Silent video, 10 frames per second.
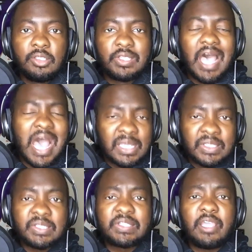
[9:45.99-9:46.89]
to
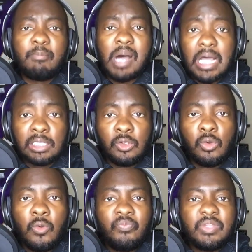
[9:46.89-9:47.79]
Isaac
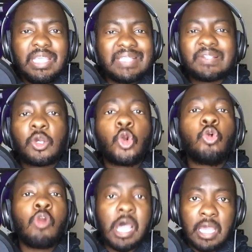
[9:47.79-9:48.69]
Seumalo is a
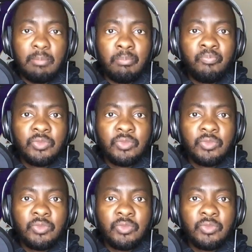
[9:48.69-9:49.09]
crime.